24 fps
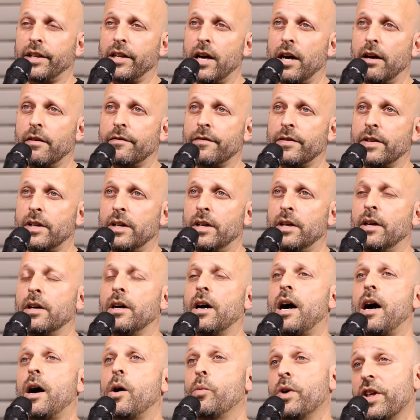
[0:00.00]
enough
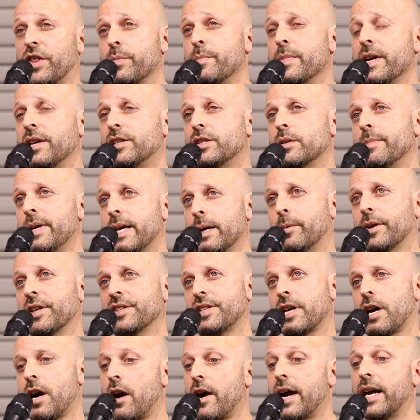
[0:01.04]
uh, with me to be able to
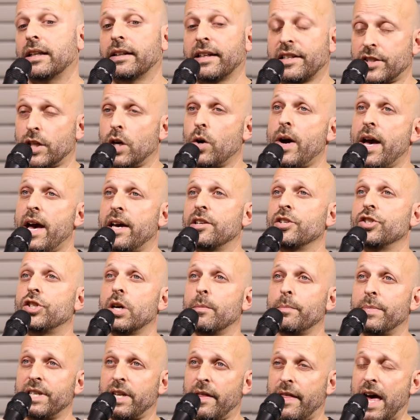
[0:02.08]
say, all right, let's go ahead and
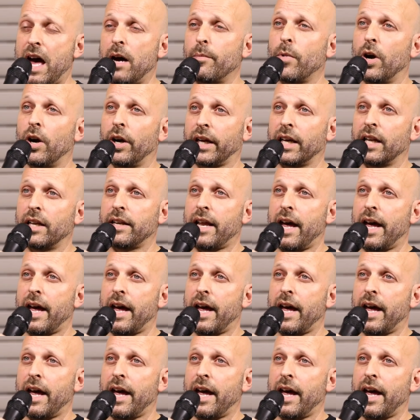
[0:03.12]
jump into that market